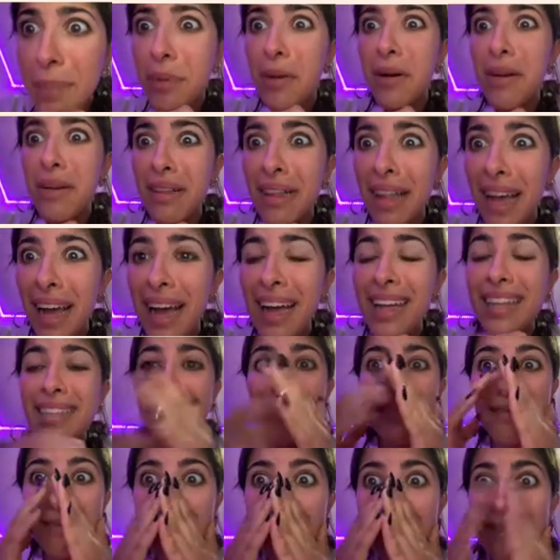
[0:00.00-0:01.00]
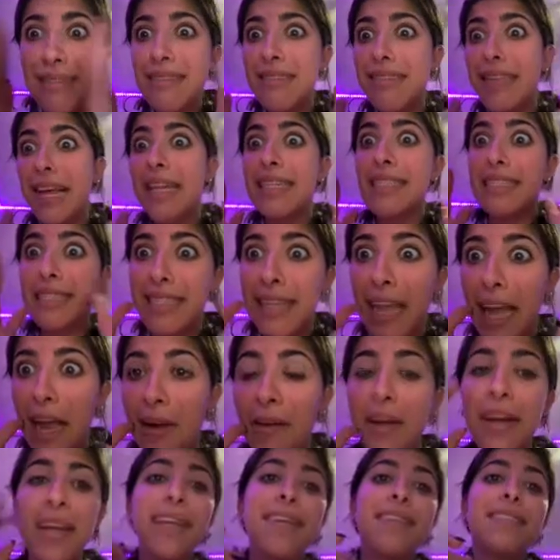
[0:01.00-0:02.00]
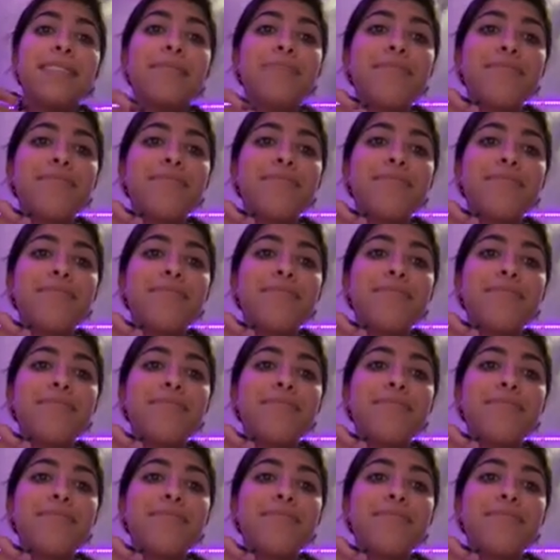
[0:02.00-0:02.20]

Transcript: per class oh, that's scary